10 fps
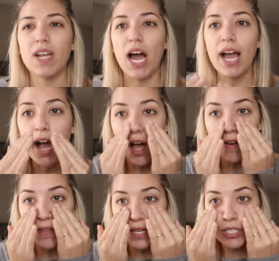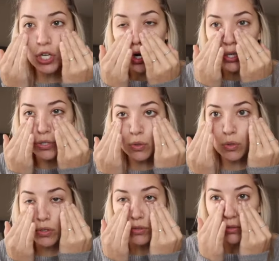have like dark
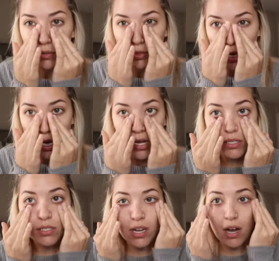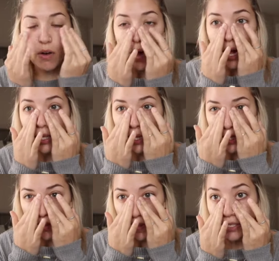circles, so I
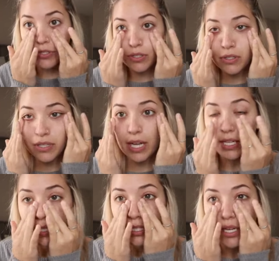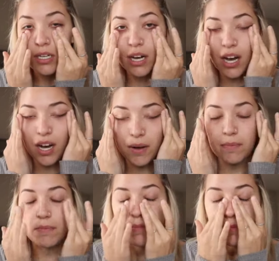like to make sure that
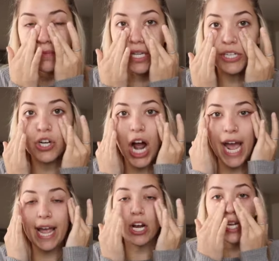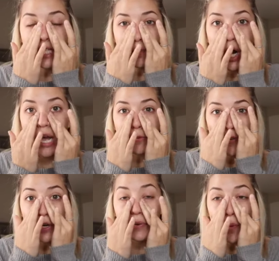the under eye area is primed
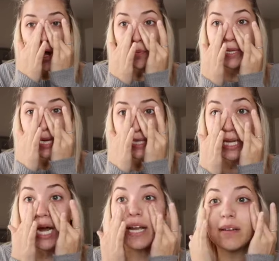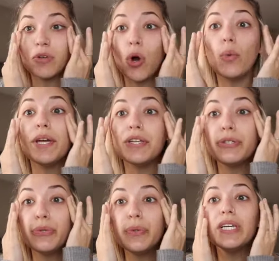very well, because I am going
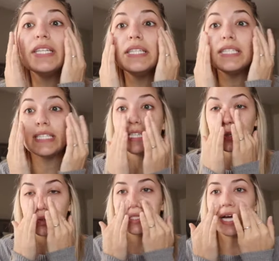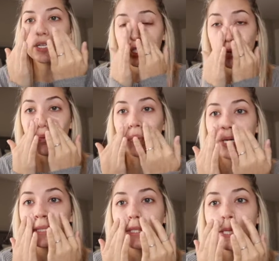to conceal and I don't
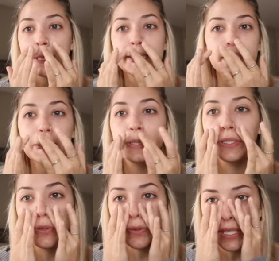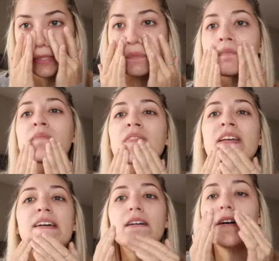want the concealer to crease.
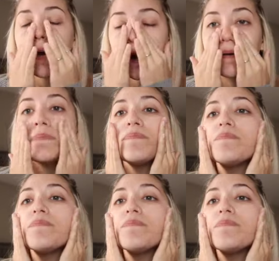Yeah,